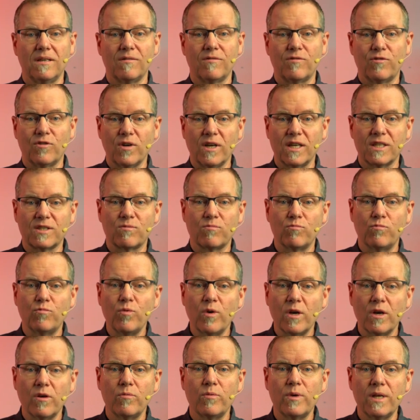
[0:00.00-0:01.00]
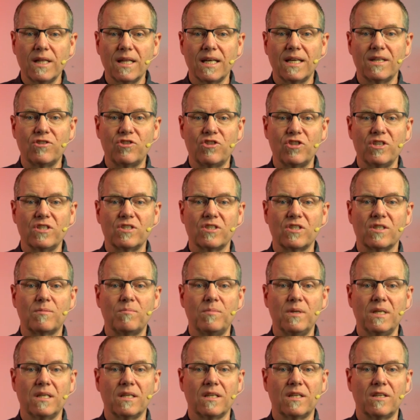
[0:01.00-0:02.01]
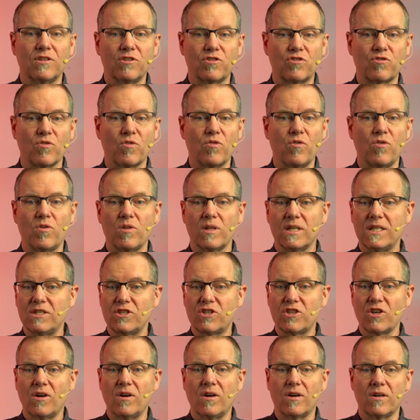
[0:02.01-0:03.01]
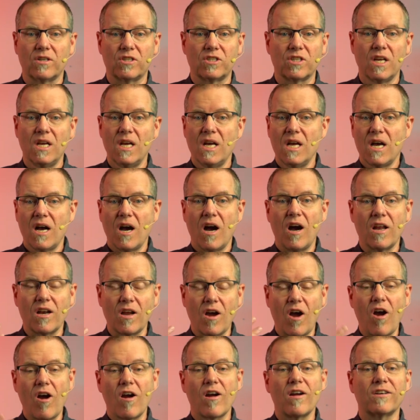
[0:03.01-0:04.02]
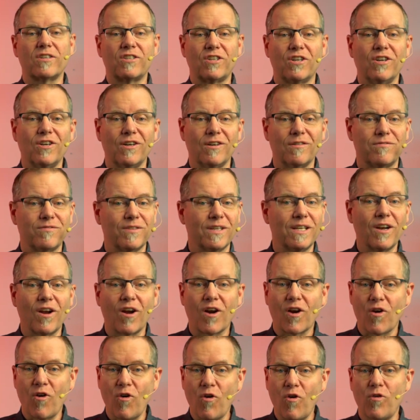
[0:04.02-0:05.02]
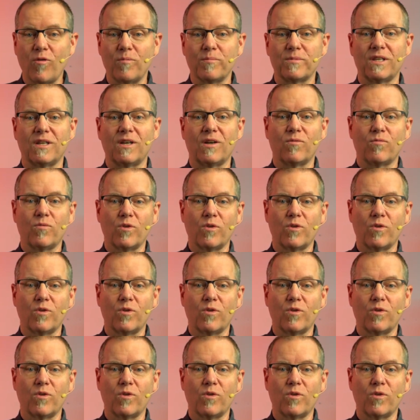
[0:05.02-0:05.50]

For us, will we let Jesus be in control, in charge, on our turf, in our homes, in our